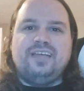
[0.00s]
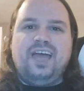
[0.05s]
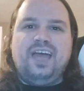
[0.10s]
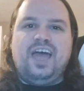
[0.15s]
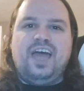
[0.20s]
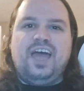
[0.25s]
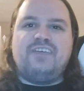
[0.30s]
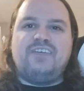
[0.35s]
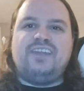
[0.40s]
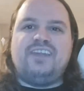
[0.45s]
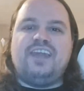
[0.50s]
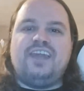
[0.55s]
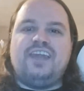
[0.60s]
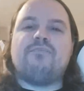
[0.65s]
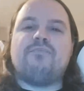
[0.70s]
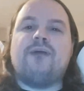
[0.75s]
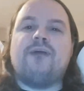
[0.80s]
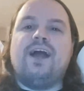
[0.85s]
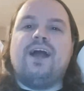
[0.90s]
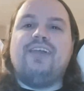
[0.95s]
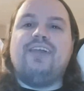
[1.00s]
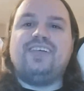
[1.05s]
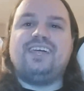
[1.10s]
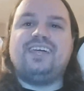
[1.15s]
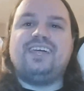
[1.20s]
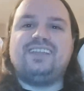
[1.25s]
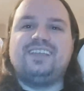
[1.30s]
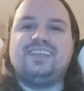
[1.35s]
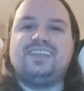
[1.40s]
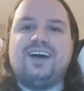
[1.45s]
I mean, never mind
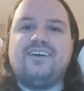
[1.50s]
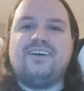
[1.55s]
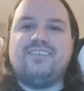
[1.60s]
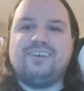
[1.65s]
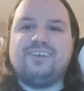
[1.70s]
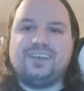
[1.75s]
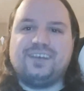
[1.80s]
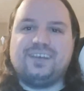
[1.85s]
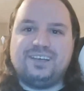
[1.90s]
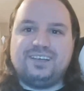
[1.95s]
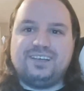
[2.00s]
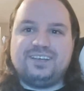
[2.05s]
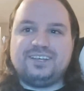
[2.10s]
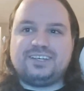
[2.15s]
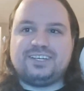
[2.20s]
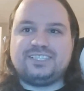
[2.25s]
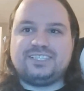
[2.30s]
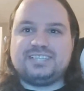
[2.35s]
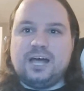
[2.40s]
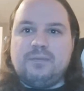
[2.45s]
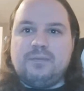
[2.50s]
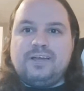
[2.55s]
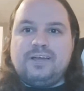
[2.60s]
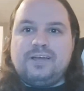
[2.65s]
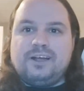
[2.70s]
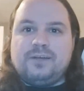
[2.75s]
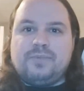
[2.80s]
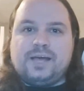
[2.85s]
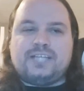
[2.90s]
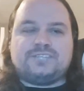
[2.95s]
that, you know, she's helping
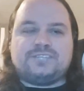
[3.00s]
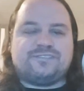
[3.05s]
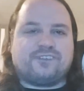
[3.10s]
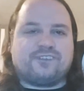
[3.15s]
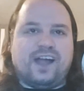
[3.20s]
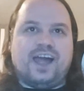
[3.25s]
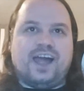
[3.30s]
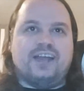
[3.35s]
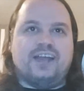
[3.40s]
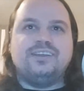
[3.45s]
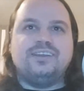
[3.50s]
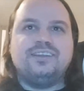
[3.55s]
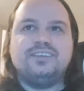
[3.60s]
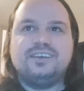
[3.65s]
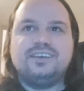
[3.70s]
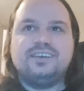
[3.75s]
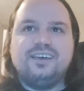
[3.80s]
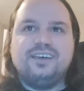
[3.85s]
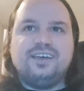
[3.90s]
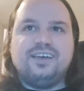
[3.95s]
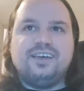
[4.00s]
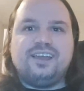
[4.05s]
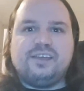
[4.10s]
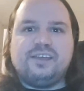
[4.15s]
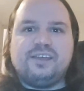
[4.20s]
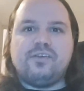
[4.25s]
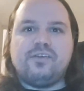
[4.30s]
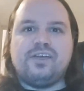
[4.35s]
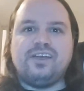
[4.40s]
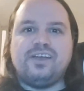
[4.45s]
her best friend.
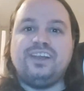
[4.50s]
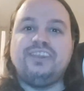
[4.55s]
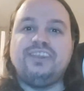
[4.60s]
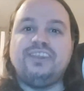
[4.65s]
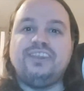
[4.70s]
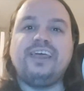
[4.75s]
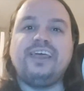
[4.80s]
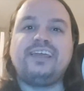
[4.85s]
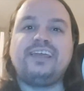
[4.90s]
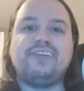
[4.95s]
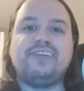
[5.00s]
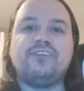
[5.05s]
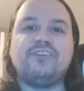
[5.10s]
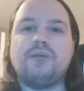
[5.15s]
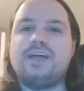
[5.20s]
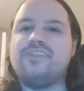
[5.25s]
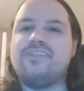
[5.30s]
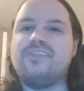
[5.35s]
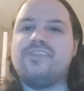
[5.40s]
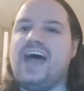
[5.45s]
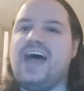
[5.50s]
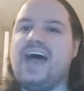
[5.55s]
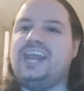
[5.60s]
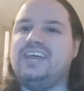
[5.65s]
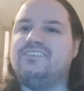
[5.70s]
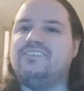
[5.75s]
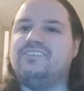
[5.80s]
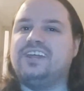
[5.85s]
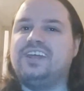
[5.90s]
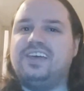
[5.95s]
Never, like, never mind that
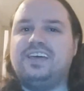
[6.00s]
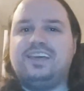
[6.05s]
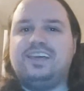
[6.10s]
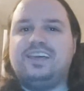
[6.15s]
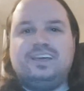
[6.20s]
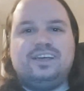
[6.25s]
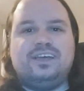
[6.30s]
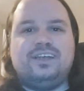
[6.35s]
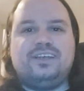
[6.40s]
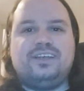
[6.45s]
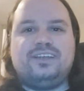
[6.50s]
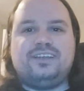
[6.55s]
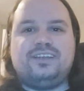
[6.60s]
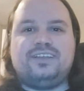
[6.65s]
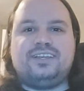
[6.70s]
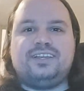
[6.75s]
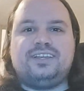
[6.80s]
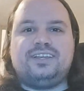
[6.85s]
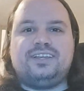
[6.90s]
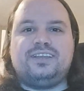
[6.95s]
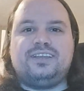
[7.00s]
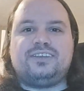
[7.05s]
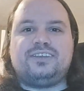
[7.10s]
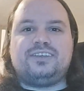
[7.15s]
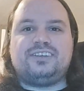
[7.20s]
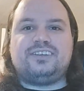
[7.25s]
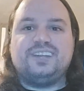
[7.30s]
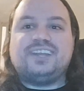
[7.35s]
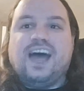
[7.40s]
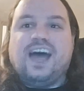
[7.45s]
even.
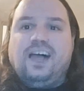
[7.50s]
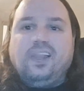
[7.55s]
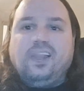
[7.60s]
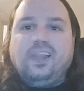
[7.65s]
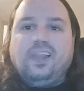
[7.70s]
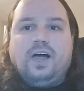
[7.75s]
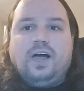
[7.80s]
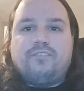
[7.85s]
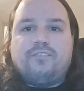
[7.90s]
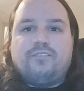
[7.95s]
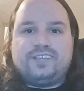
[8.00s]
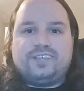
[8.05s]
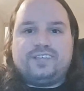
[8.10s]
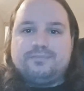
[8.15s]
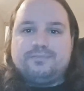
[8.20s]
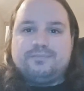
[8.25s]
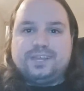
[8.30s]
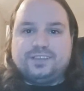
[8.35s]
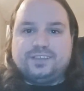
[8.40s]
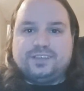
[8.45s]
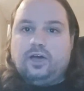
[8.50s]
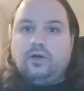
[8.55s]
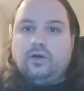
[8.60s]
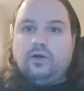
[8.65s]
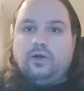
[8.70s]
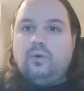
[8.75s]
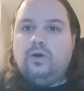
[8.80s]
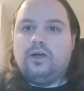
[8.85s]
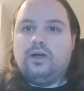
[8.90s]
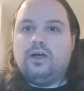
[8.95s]
Chantal loved Timbit
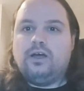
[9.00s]
too.